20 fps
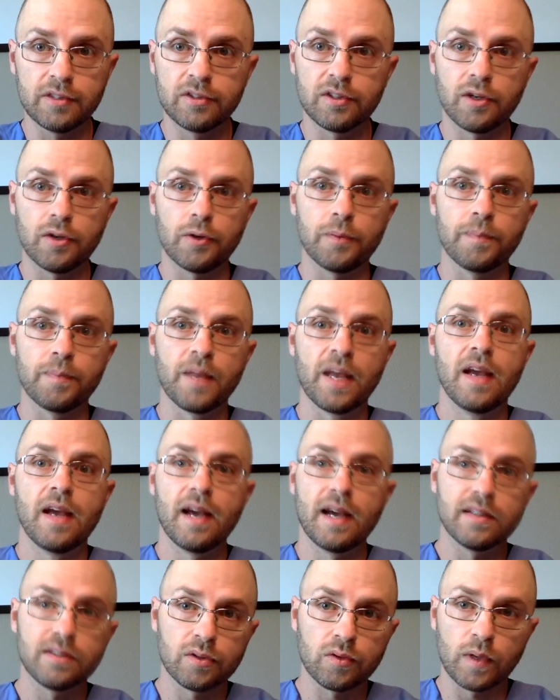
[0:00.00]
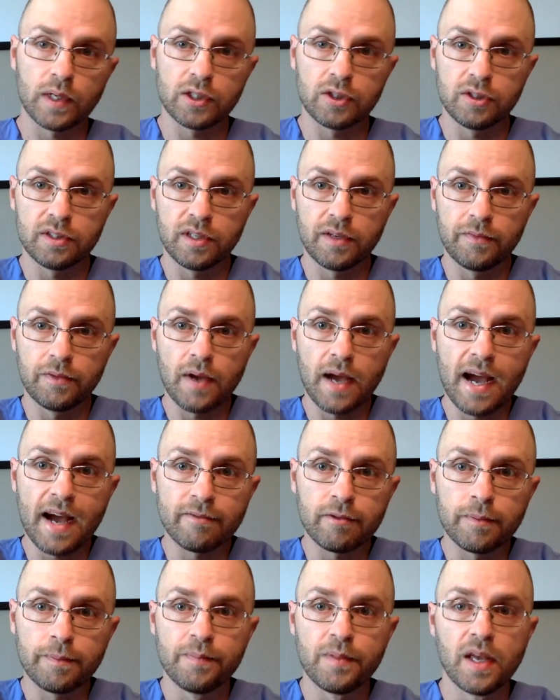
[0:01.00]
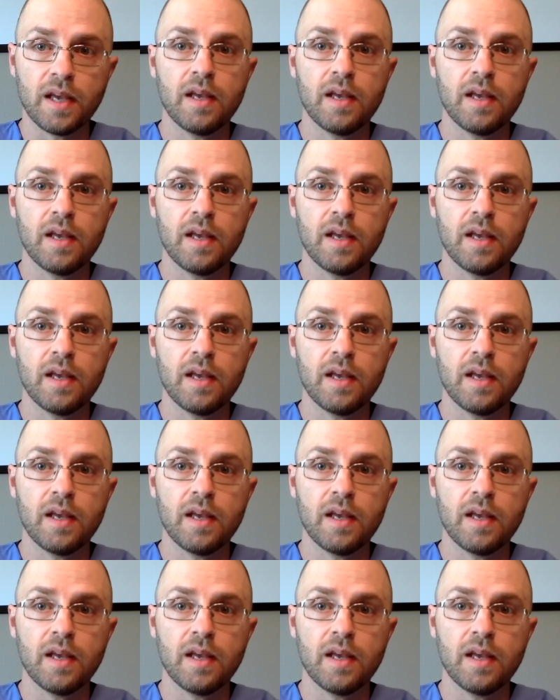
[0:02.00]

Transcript: So ask the questions if you have them.